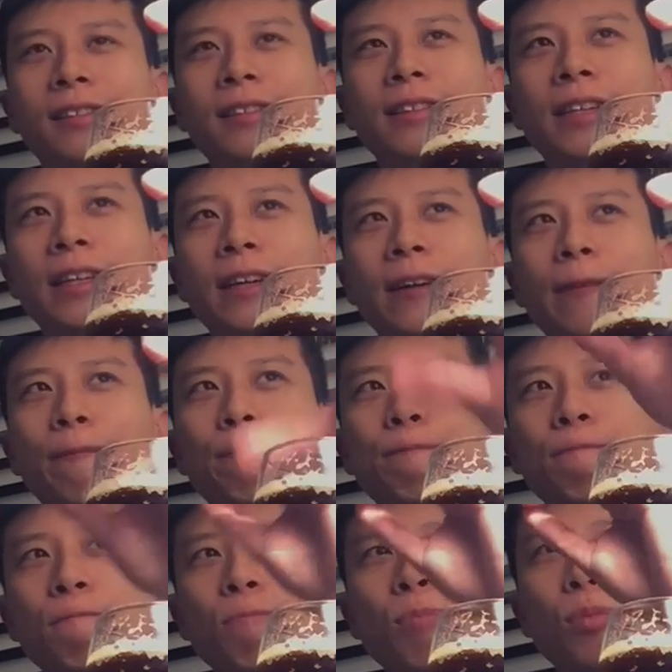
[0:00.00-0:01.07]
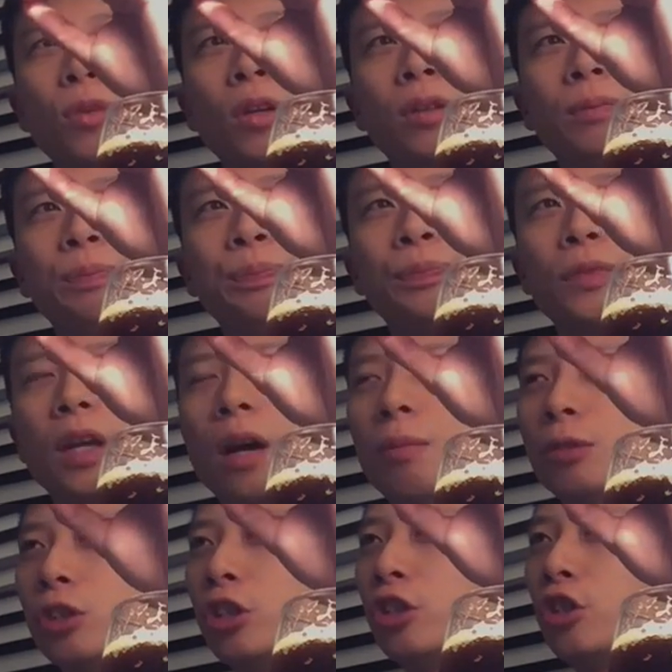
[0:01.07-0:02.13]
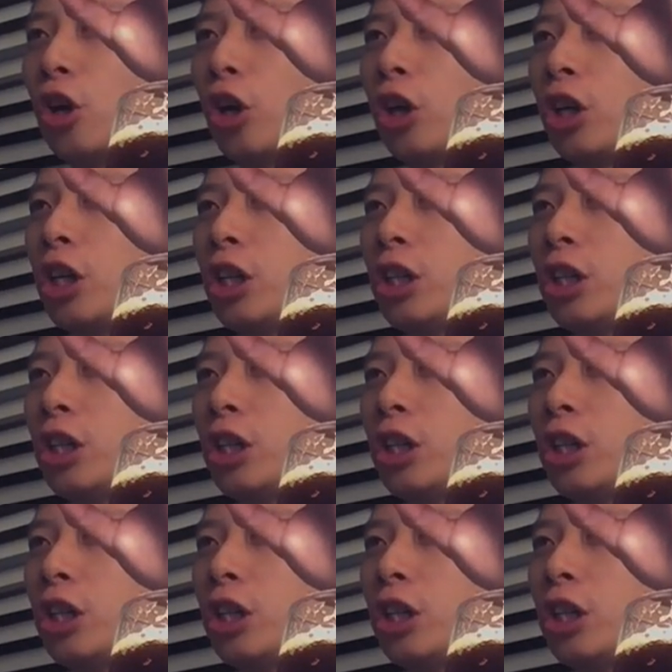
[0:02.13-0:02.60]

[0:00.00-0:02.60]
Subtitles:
like almost a dark